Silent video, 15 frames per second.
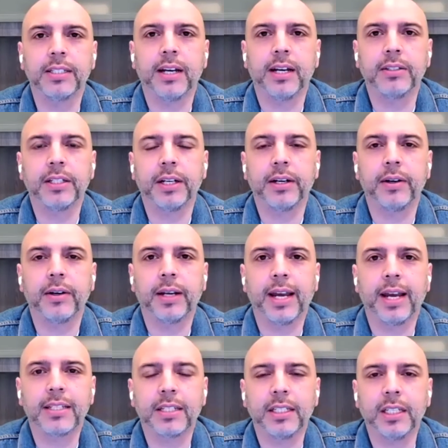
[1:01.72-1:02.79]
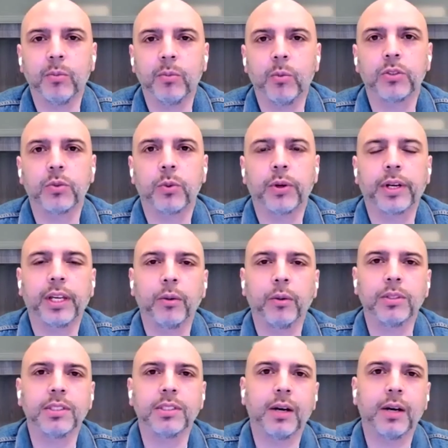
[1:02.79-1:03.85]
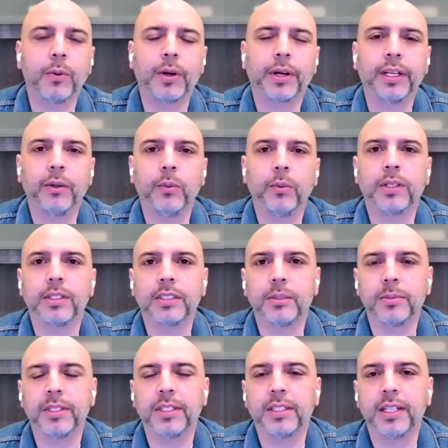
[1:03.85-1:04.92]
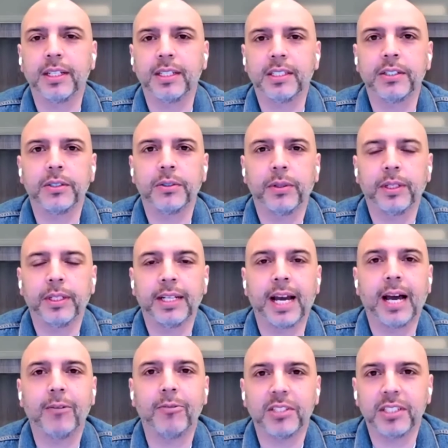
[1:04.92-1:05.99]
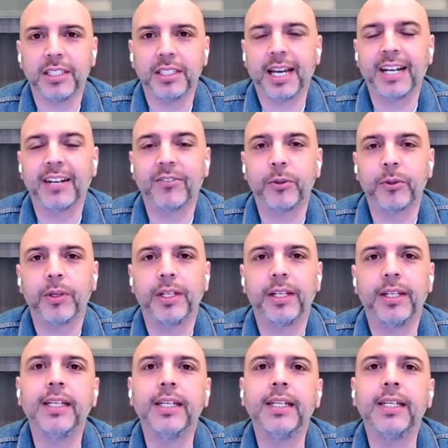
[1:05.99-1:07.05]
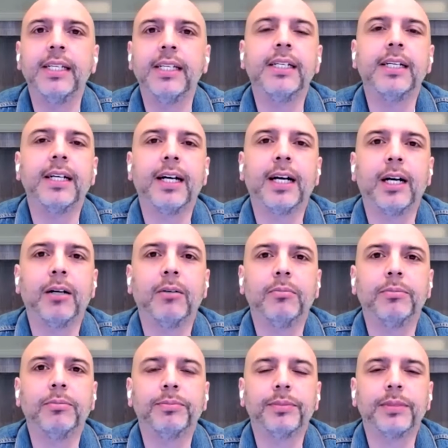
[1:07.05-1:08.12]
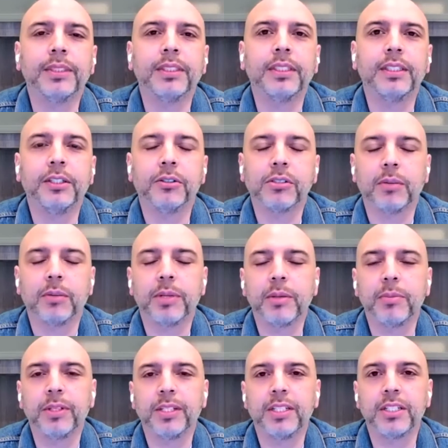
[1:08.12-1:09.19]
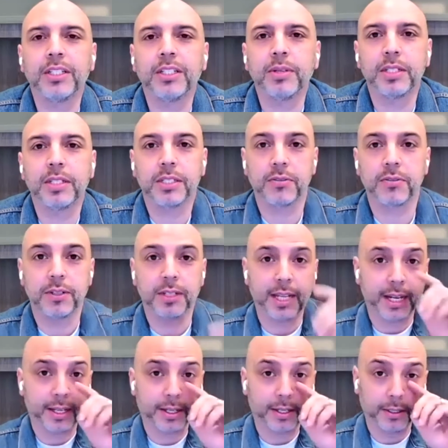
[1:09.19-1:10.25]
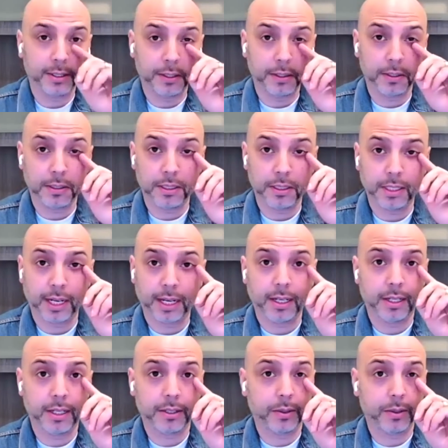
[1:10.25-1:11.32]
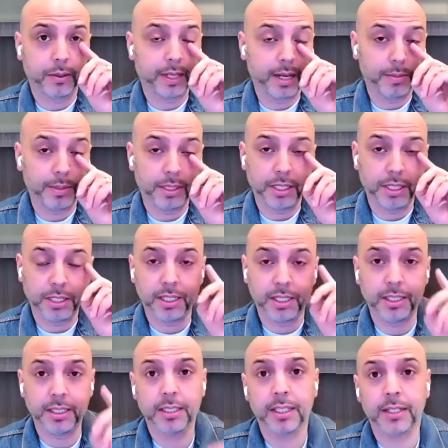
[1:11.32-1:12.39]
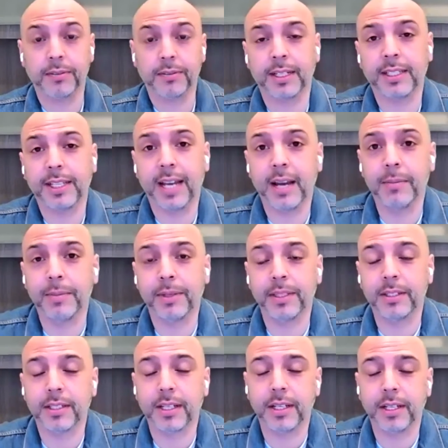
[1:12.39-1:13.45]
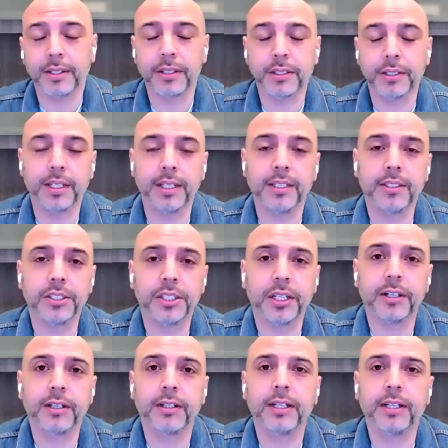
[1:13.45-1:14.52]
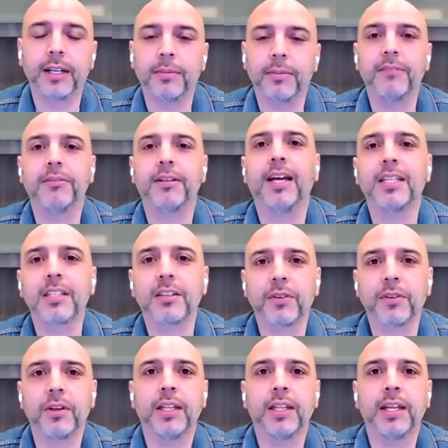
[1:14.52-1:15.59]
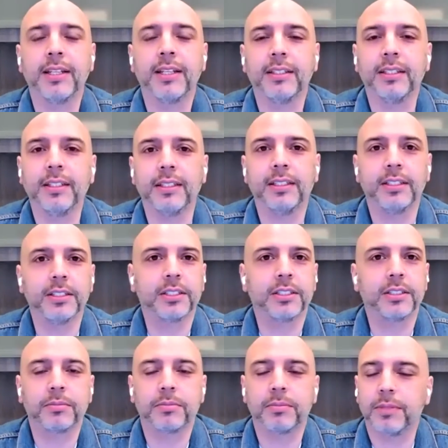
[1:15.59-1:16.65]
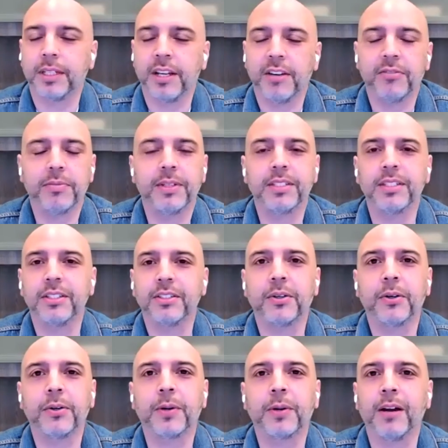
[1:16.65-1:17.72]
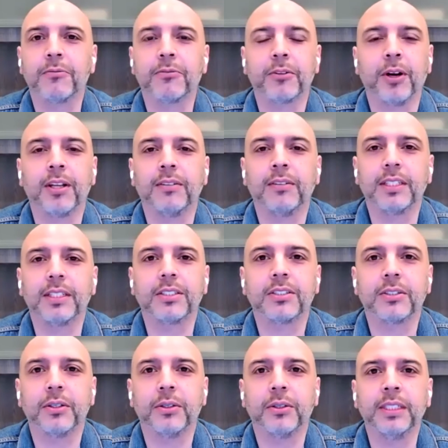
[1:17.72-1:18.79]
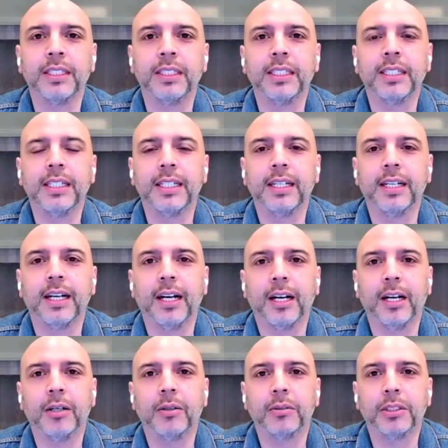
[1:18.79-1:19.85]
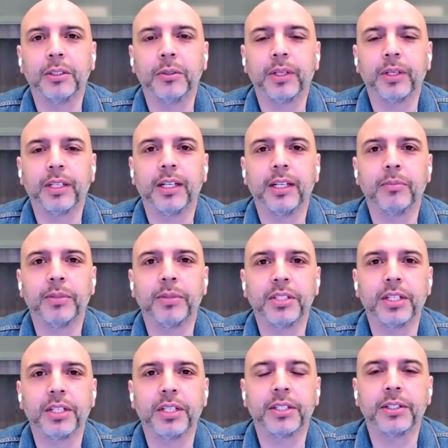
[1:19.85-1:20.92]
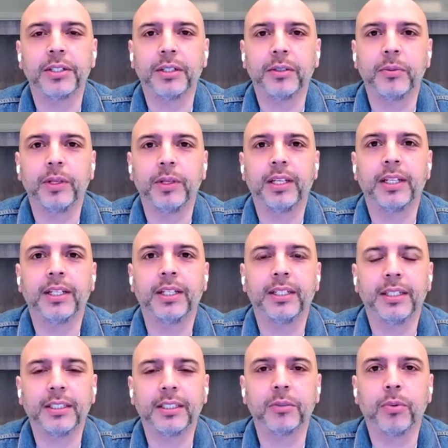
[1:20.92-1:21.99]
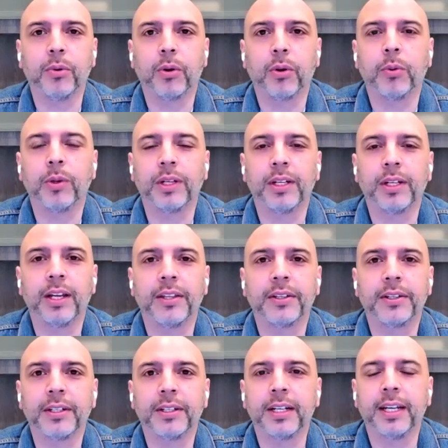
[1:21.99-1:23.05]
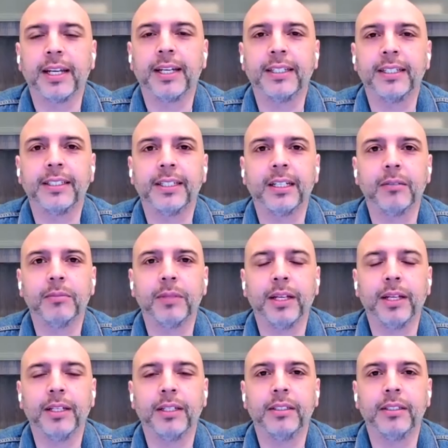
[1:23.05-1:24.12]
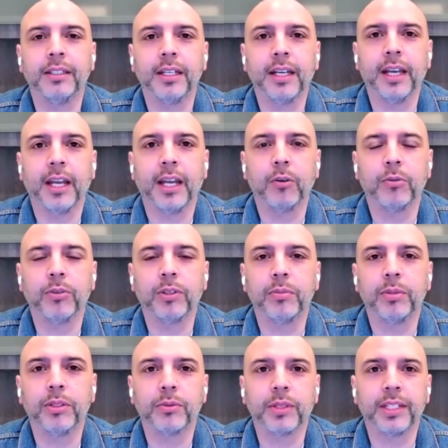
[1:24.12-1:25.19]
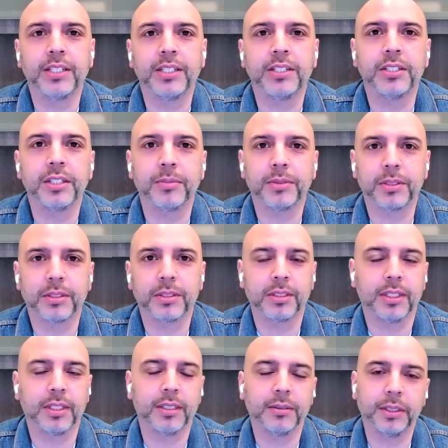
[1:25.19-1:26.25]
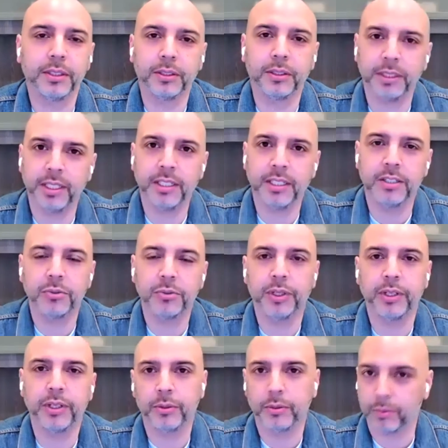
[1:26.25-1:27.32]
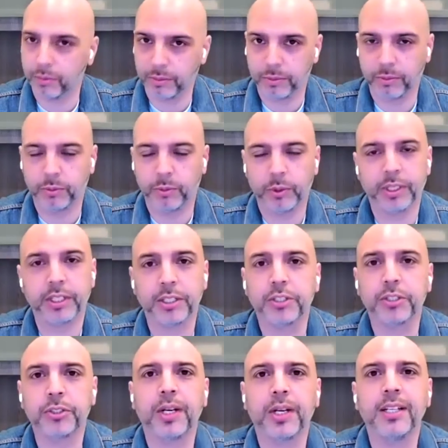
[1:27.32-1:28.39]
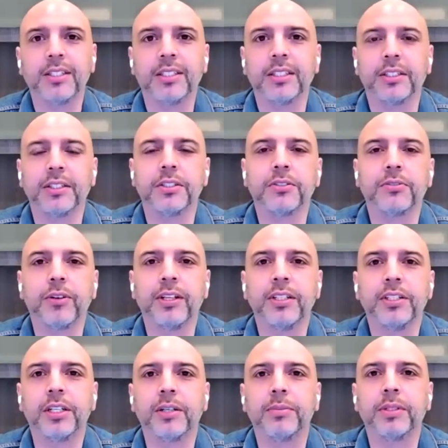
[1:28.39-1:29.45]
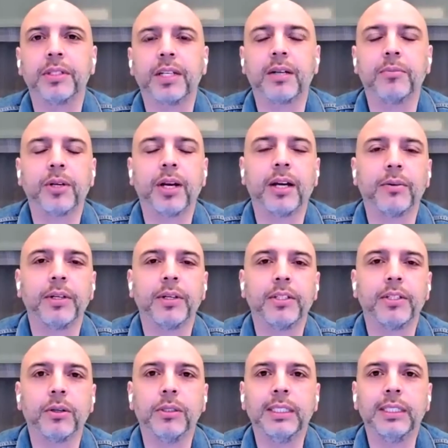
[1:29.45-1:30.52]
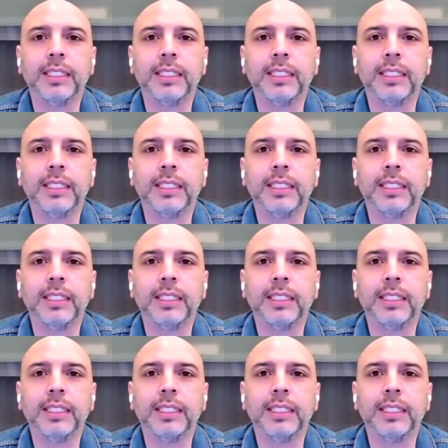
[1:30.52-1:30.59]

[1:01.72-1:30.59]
out there and asking them what's working, what's not working, what are some of the things they're doing. And obviously not everyone, some people in this business feel like, it's like cutthroat competition and stuff like that. But there's others that share kind of my philosophy that there's enough business to go around for all of us. So, we can help each other and we can support one another and hopefully build relationships, in the industry where there's trust and there's friendship and camaraderie. So